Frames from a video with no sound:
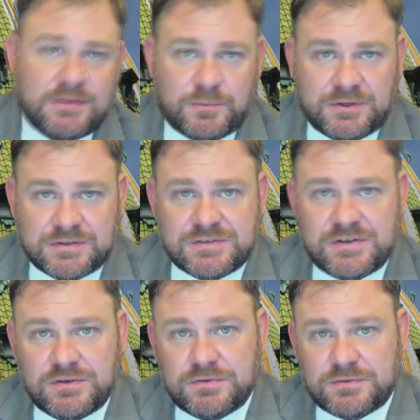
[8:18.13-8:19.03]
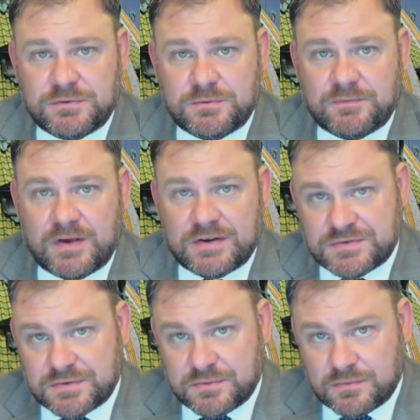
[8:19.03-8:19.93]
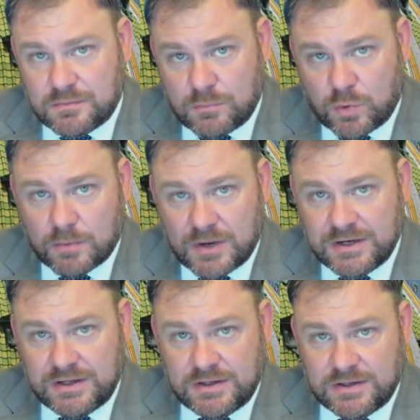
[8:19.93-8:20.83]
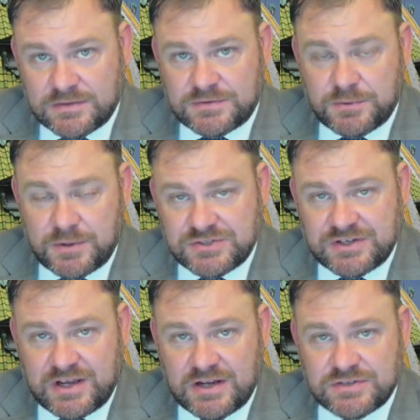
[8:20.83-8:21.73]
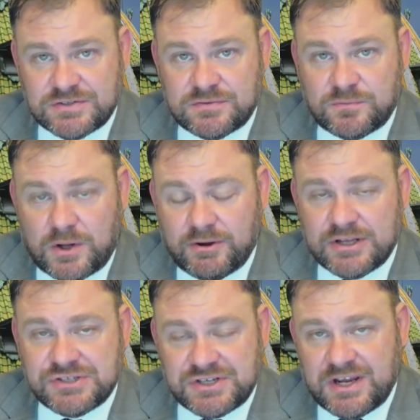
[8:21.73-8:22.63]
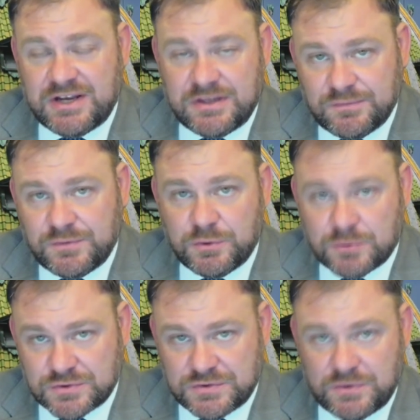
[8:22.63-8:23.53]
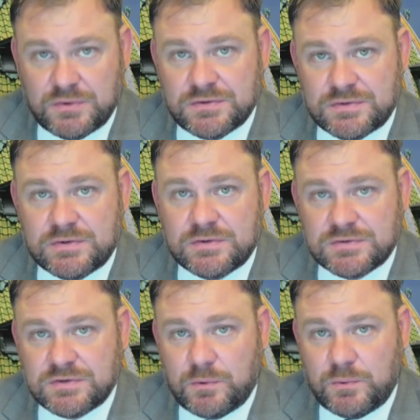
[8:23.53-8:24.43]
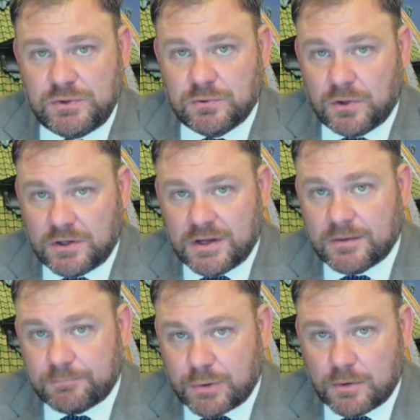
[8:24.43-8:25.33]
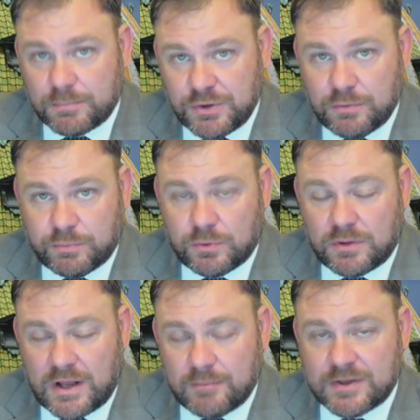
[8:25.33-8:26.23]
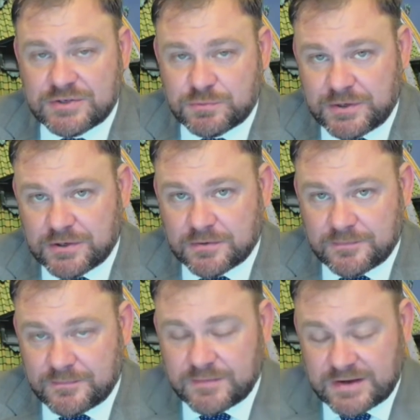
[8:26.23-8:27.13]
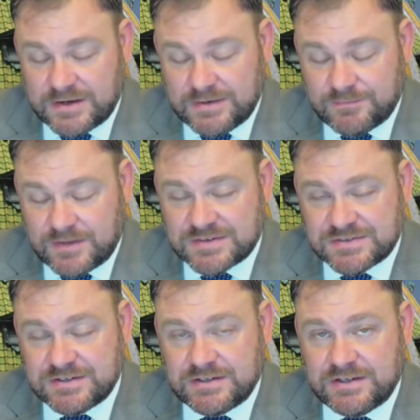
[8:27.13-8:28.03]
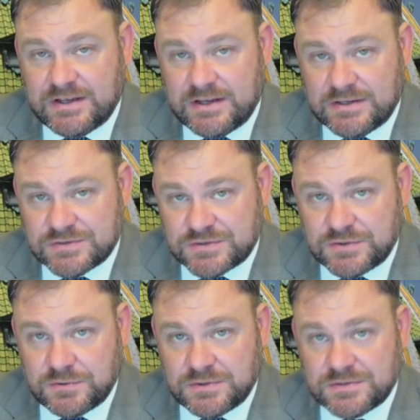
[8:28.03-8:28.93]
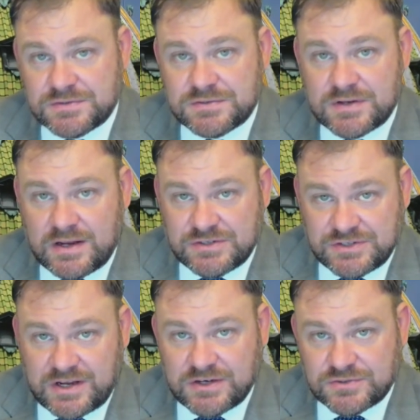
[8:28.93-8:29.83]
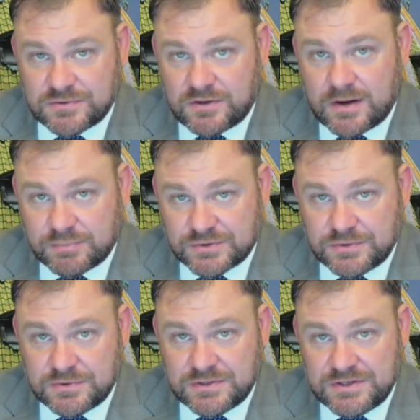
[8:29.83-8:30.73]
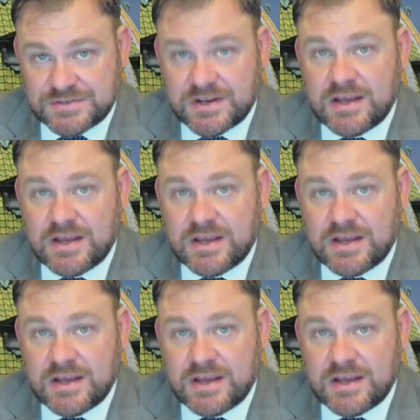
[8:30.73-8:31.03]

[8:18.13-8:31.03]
that we continue to invest more money into education while educating fewer students. So when you look at per pupil, how much we are investing in students, educational opportunities,